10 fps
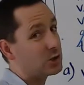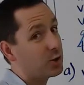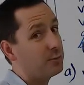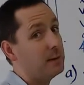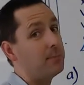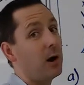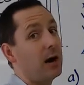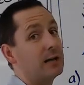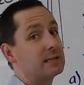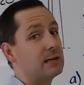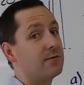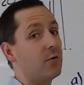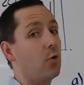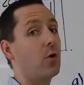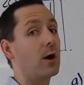could be positive
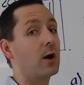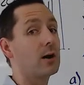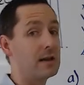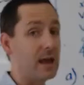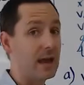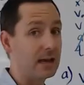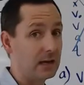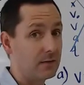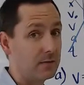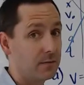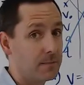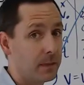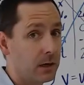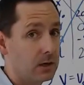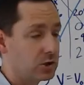or negative.
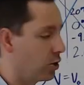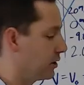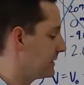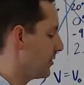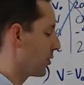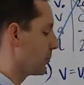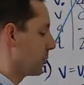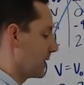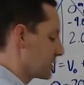So it's either plus